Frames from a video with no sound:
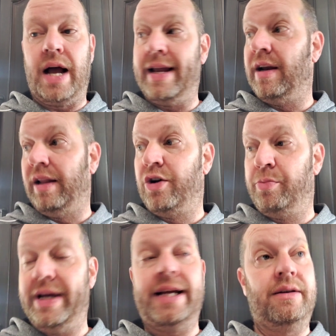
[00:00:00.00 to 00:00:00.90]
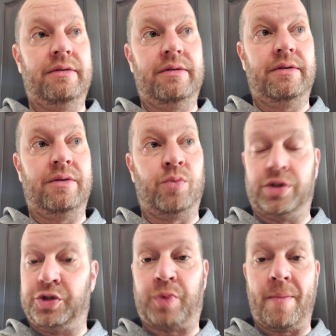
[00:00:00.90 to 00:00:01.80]
in a little bit.
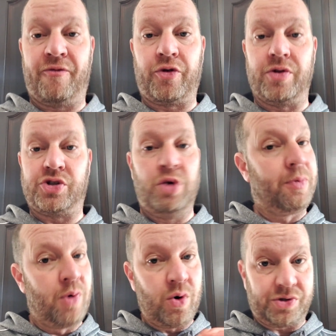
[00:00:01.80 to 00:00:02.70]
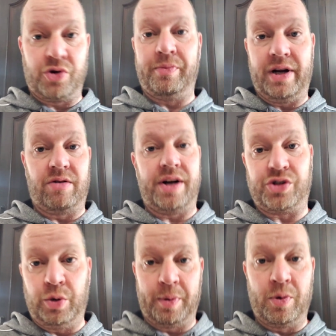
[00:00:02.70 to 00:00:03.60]
We're just prepping for the Super Bowl. It's gonna be a
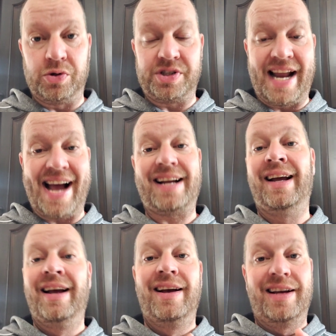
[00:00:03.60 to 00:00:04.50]
great Super Bowl snack.